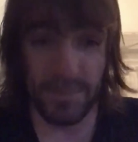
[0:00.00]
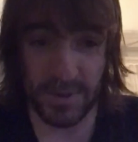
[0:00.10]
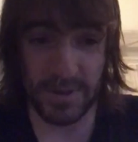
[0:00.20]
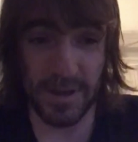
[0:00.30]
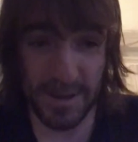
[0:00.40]

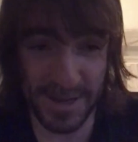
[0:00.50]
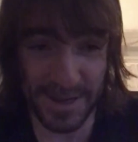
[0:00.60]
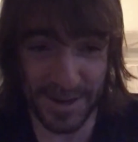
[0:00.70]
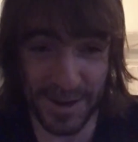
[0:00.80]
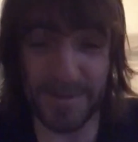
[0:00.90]

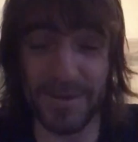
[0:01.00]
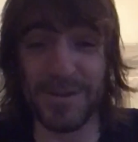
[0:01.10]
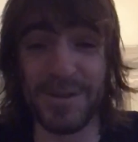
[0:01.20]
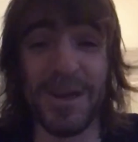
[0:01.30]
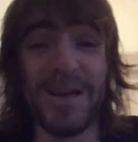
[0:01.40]
You know,
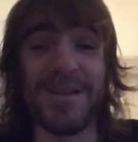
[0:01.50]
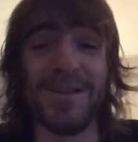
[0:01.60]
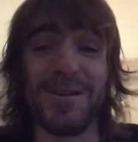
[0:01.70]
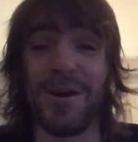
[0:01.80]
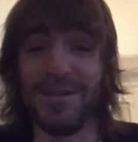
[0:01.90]
because
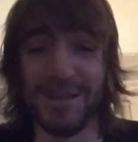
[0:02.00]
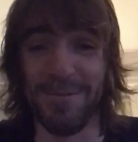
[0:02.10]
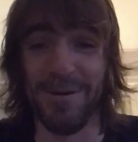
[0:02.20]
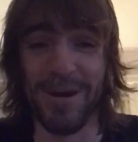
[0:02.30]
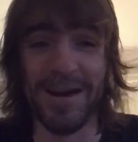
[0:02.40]
God's in
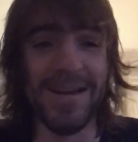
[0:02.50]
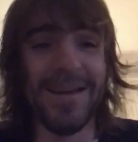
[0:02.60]
my way.